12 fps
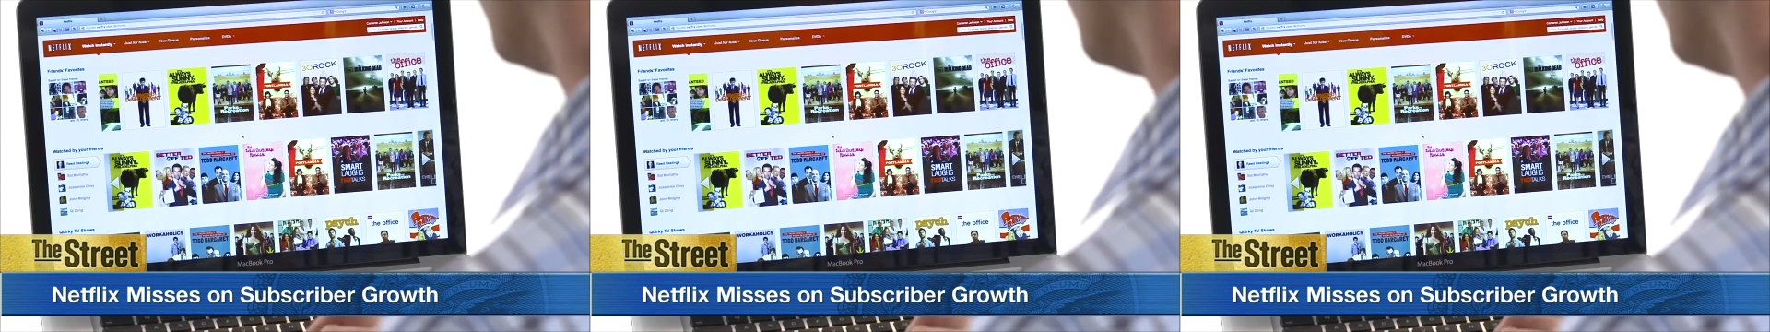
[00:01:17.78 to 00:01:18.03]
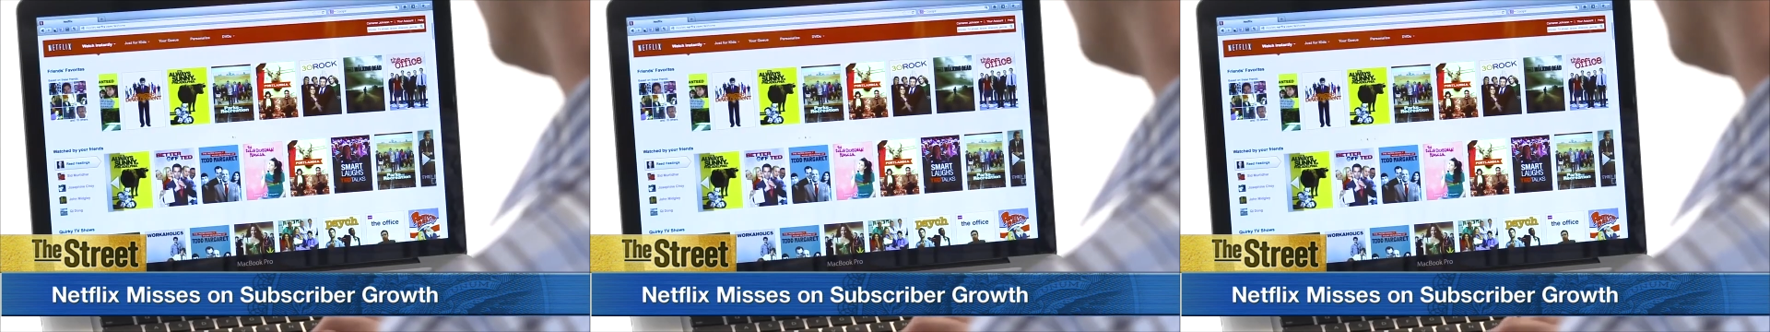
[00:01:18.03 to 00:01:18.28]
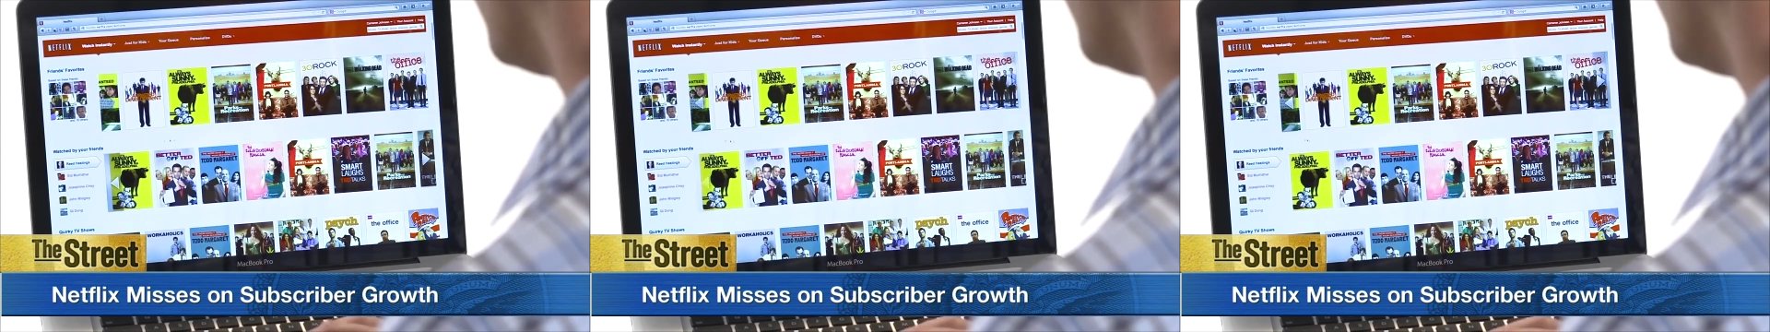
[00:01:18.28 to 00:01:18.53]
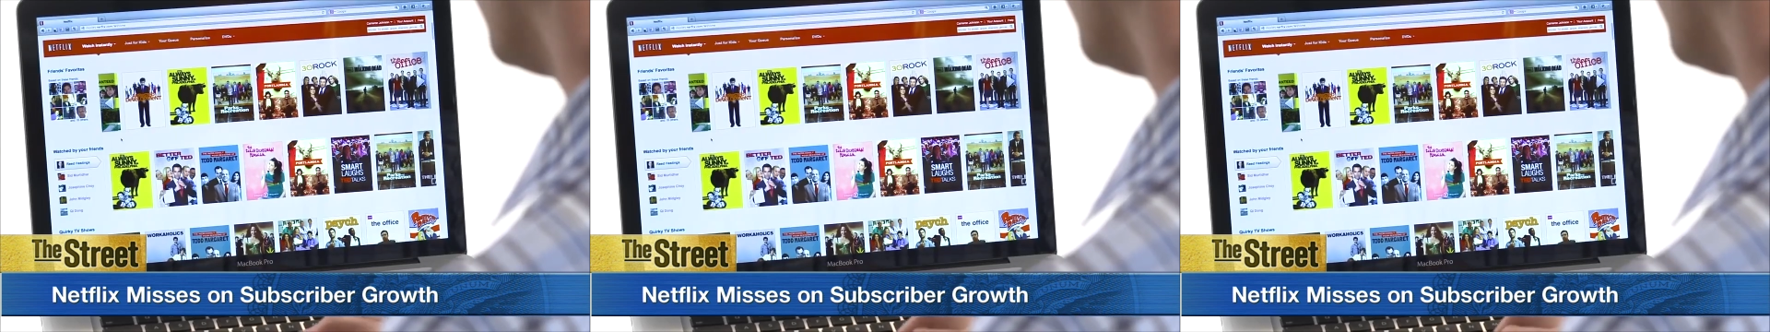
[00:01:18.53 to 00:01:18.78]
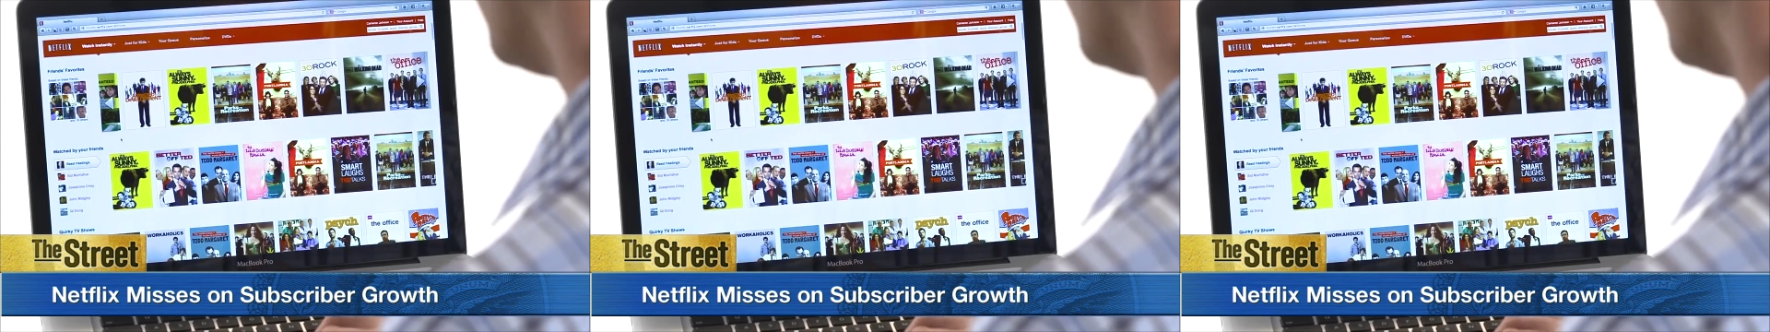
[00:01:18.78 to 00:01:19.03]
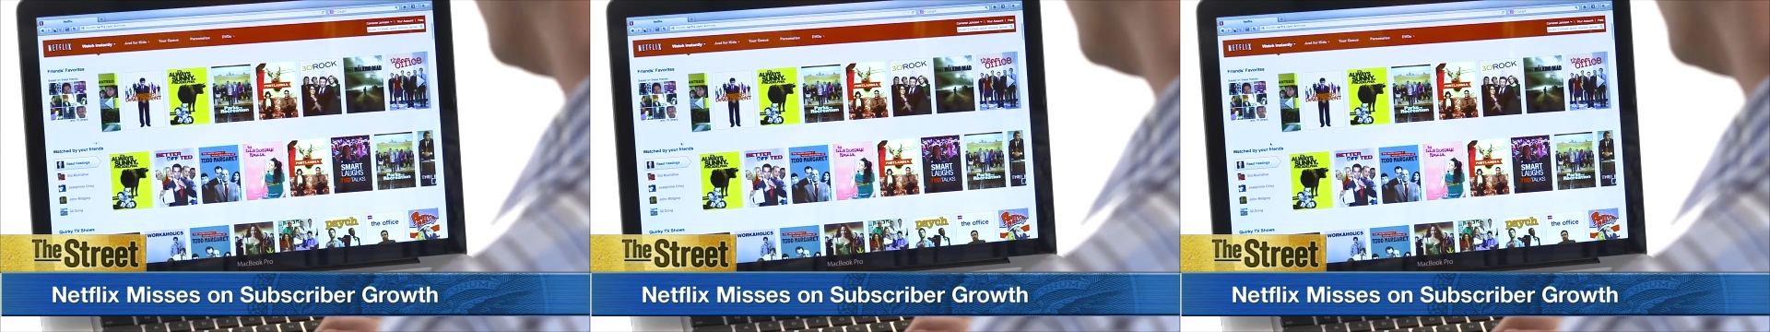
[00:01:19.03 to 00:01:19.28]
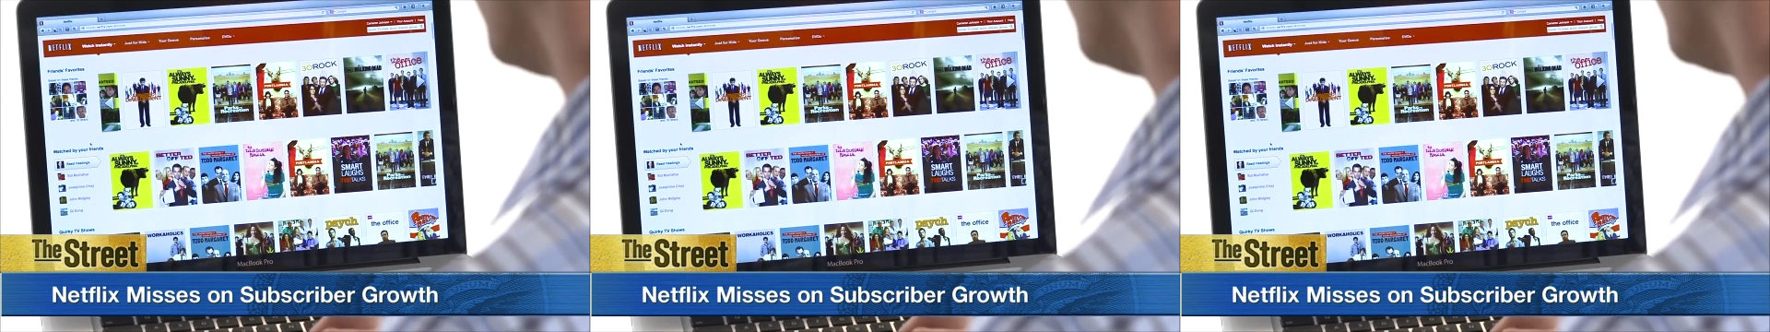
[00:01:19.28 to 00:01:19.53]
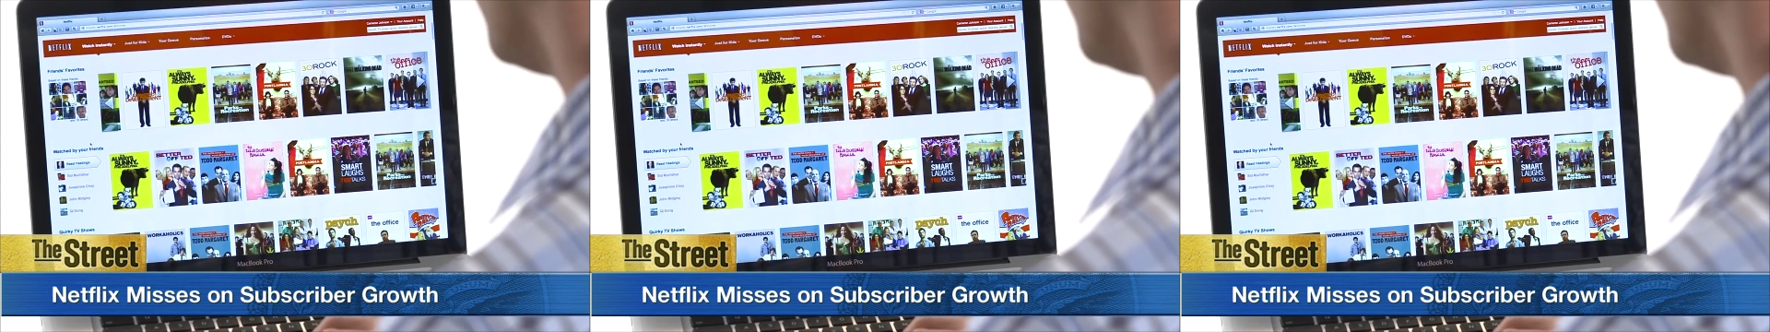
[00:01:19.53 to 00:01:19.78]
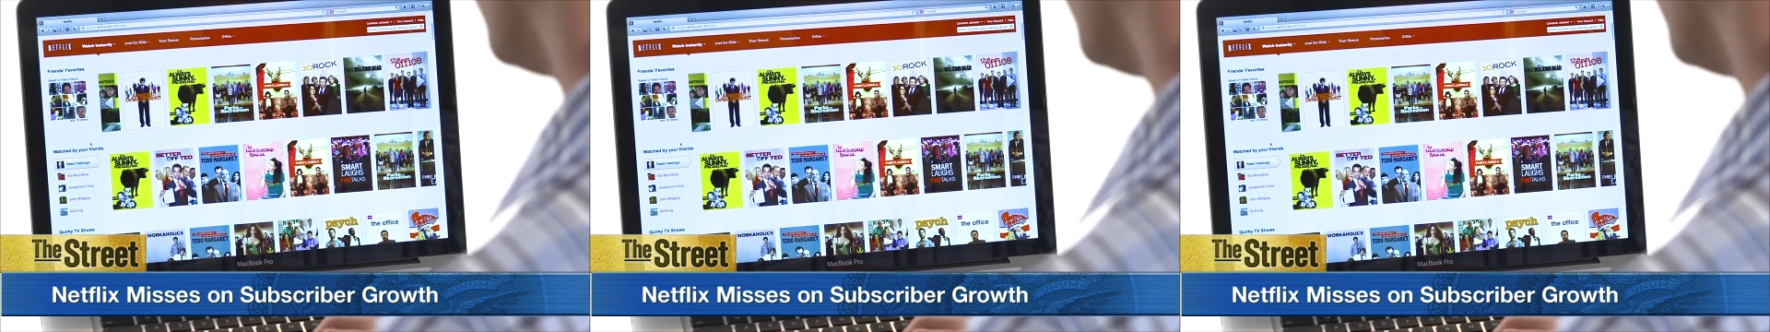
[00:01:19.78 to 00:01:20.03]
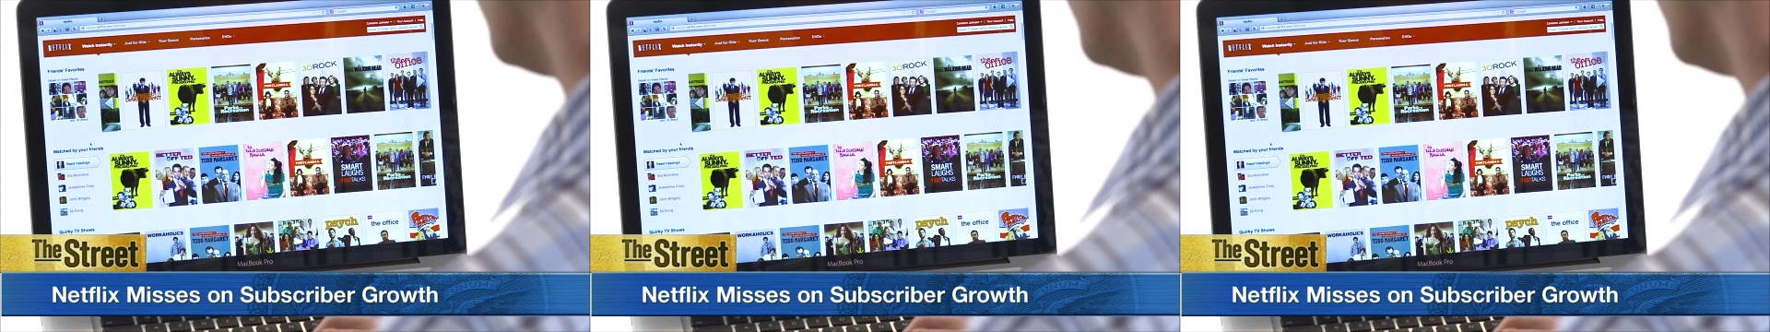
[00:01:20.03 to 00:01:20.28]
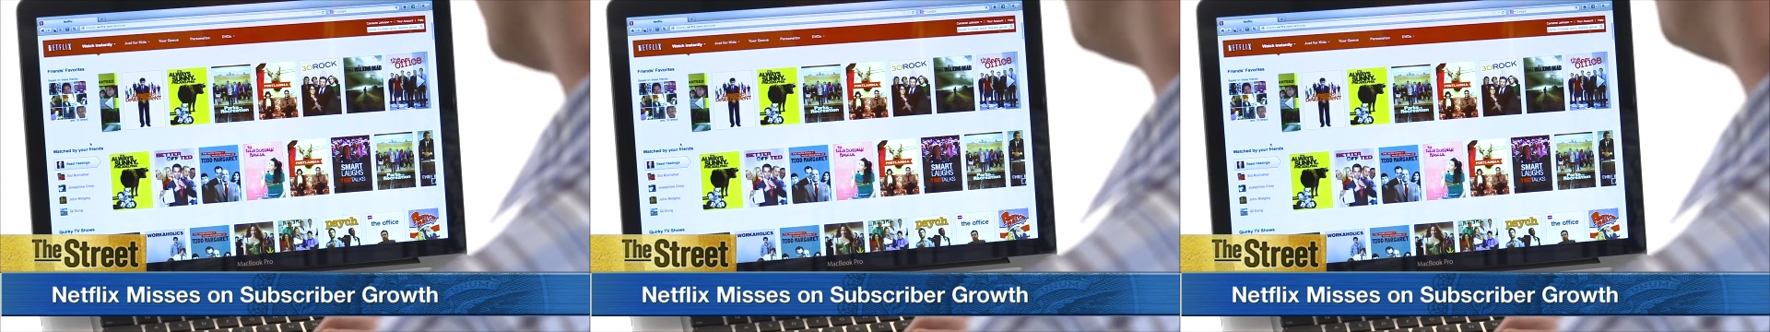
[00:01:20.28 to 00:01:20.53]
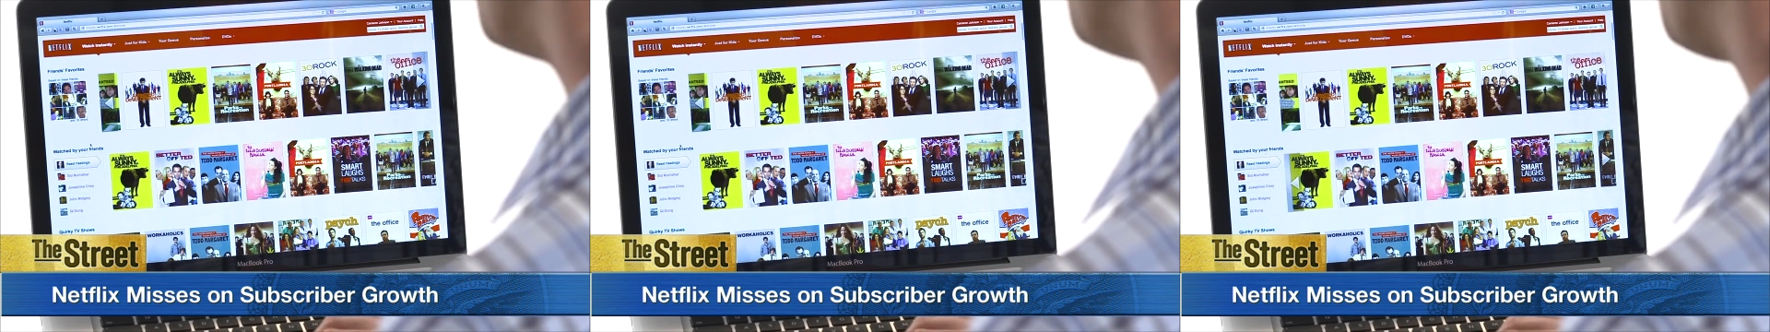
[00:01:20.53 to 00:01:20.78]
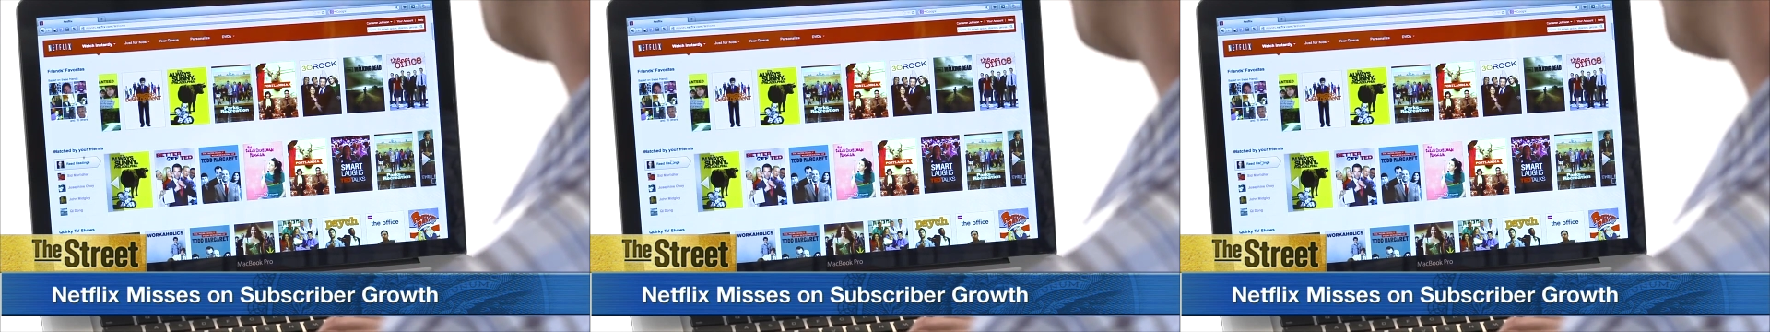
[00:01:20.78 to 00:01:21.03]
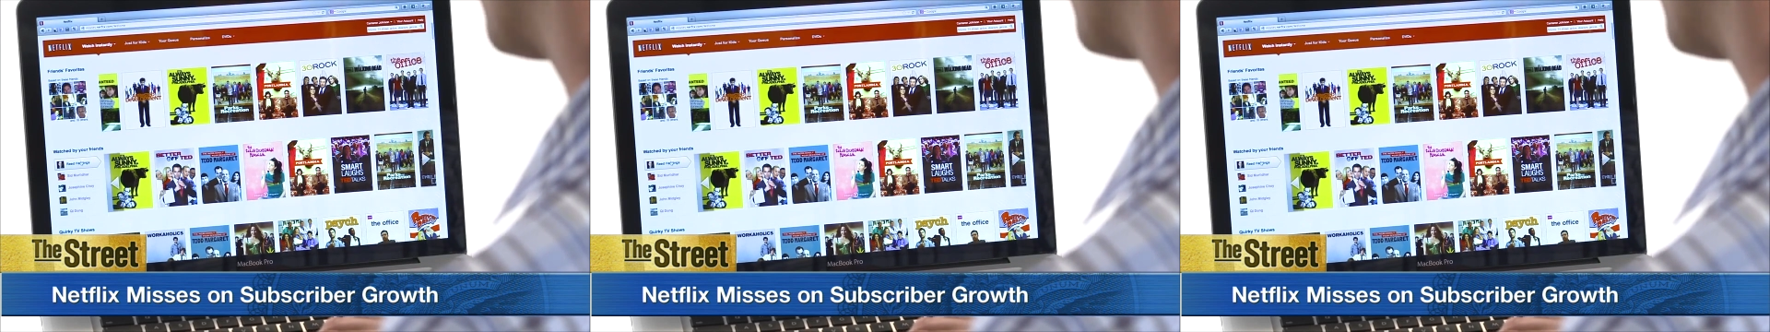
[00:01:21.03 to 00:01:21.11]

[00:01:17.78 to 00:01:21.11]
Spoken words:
Nobody's mouth can be seen.